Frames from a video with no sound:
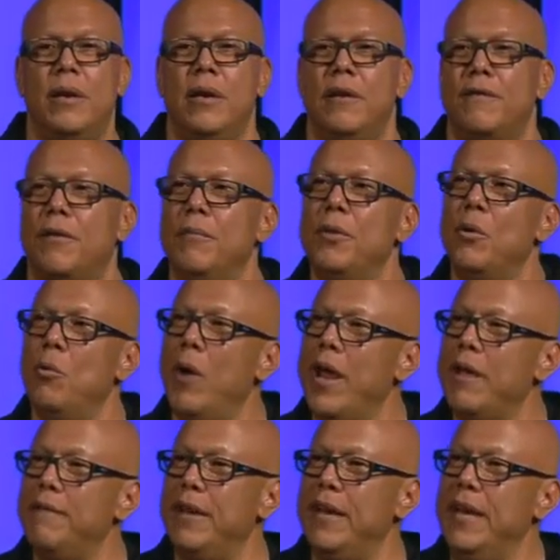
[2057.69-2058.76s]
from the way
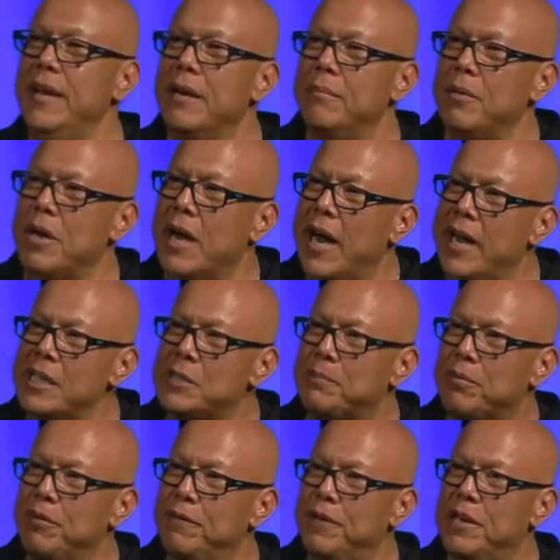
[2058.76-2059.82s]
of Edom. God's
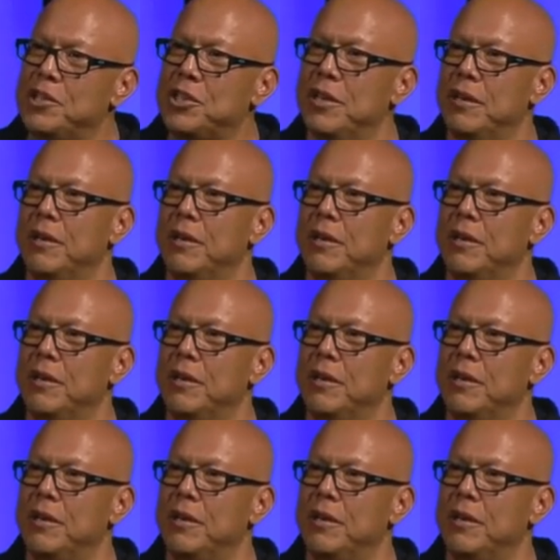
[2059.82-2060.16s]
provision,